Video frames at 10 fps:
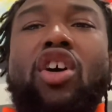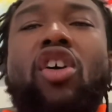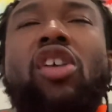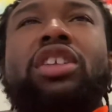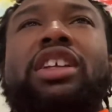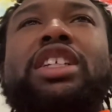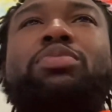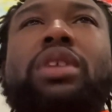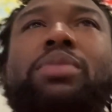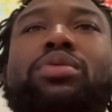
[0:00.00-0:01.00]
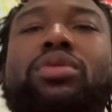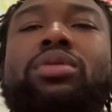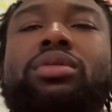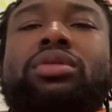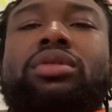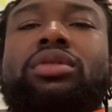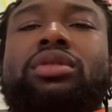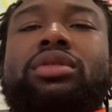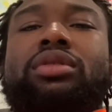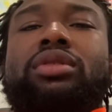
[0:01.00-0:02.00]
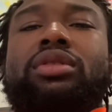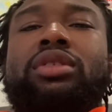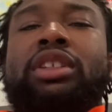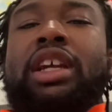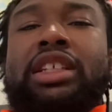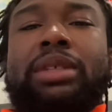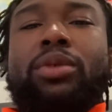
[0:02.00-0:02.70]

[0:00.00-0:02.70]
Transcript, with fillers: All of these people, yes,